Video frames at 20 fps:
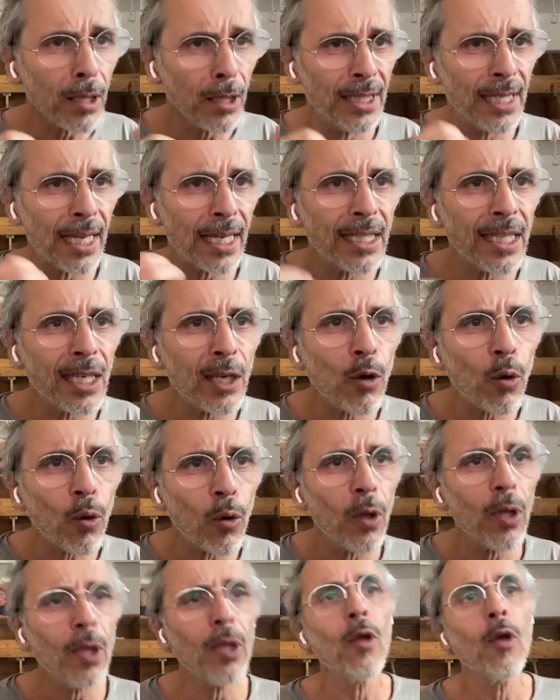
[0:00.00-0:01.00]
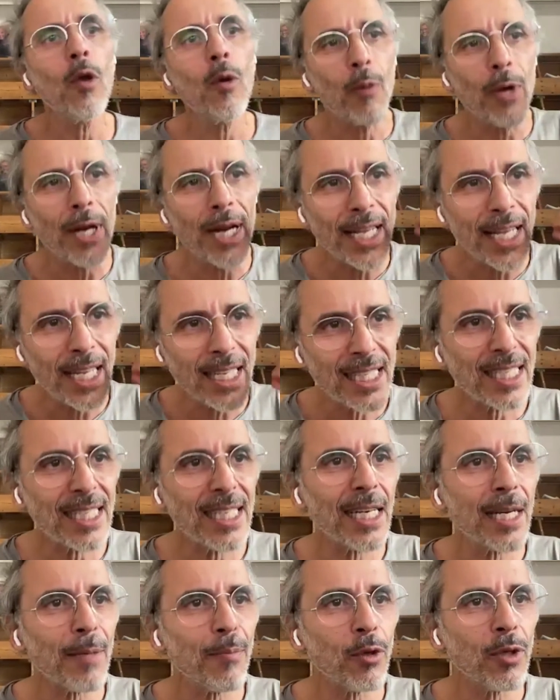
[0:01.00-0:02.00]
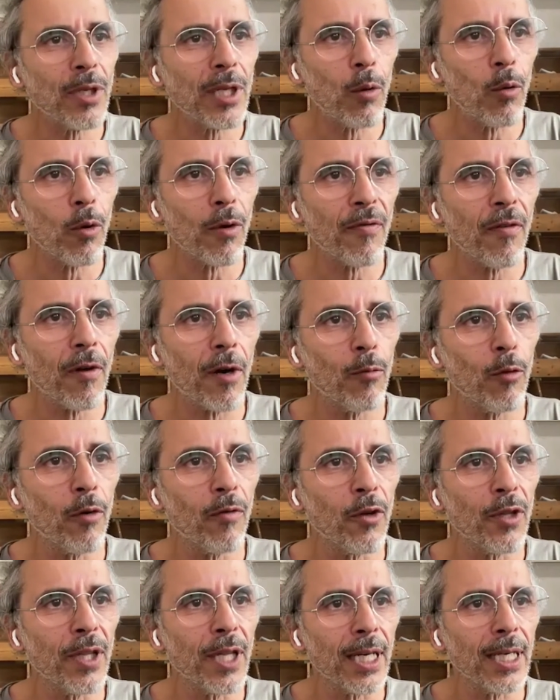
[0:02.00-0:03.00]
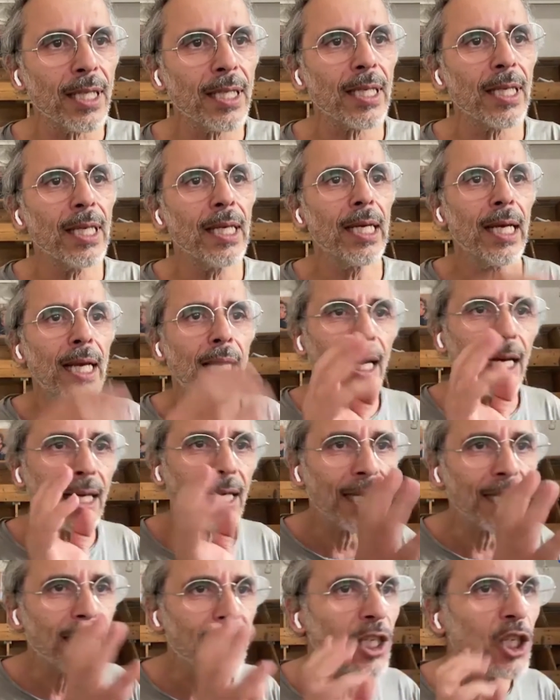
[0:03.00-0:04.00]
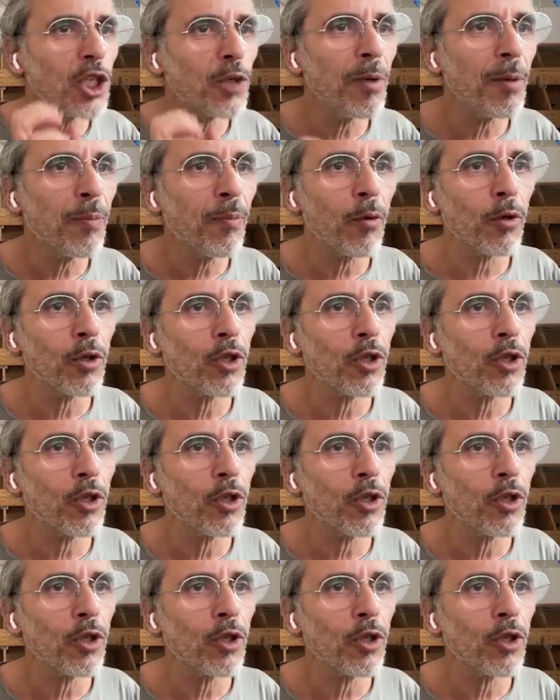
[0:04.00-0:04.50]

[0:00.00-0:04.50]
technical, but I can set up a tower farm overnight. I can teach people